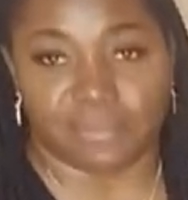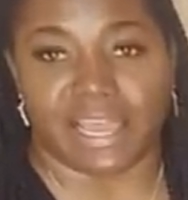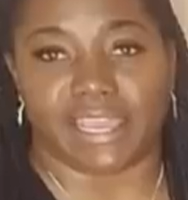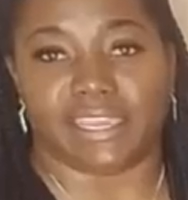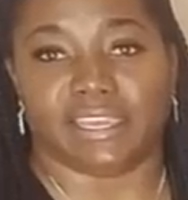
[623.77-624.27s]

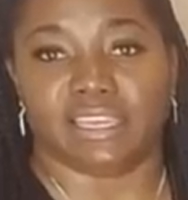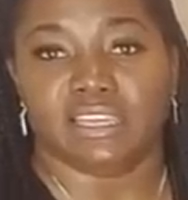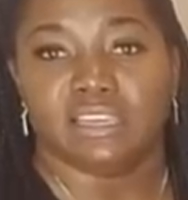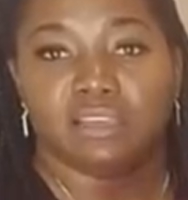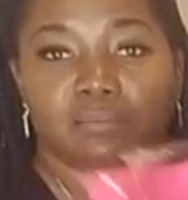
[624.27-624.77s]
my
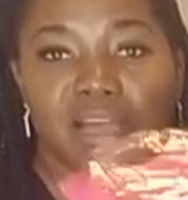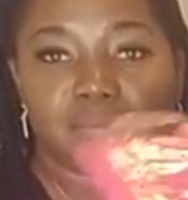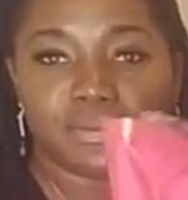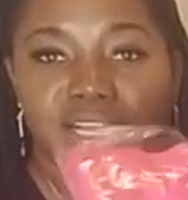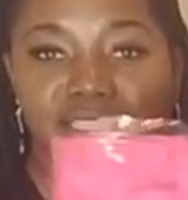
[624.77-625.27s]

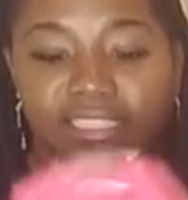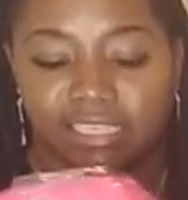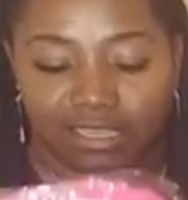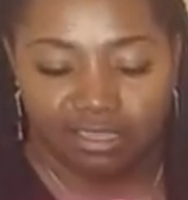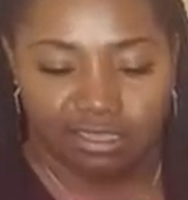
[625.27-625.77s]

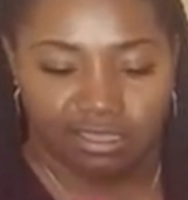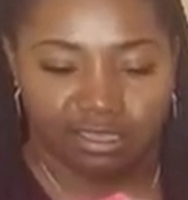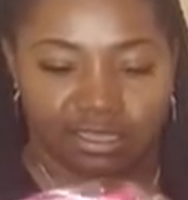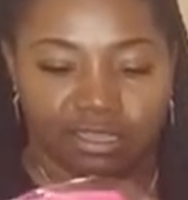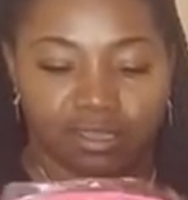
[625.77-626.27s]
Paparazzi
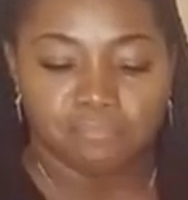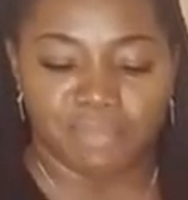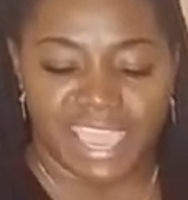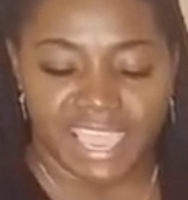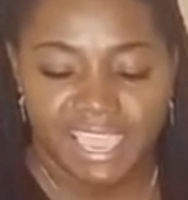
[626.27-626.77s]

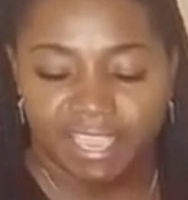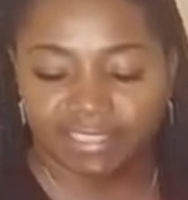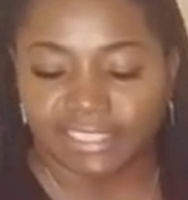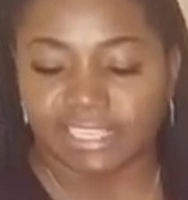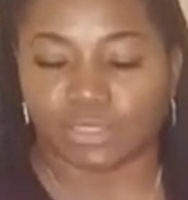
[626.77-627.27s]
bags,
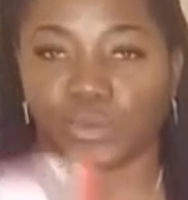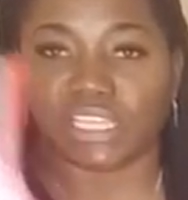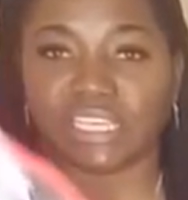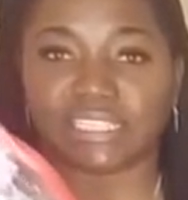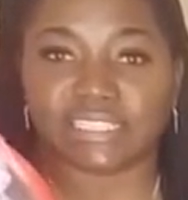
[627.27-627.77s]
as
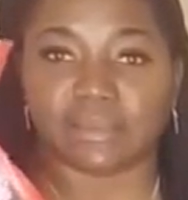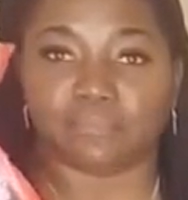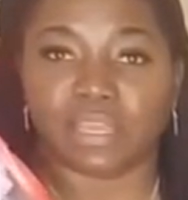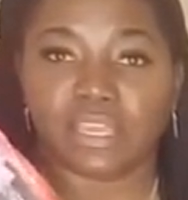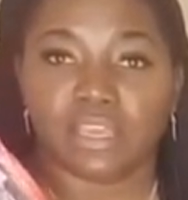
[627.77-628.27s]
well as some
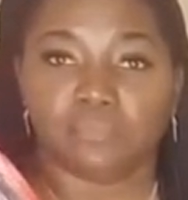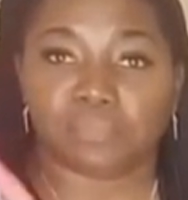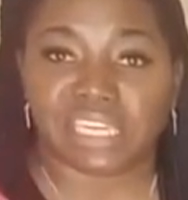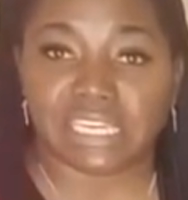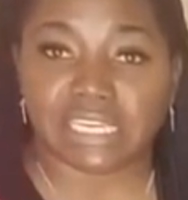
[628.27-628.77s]

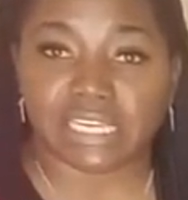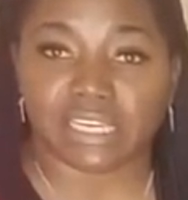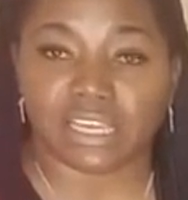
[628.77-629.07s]
pink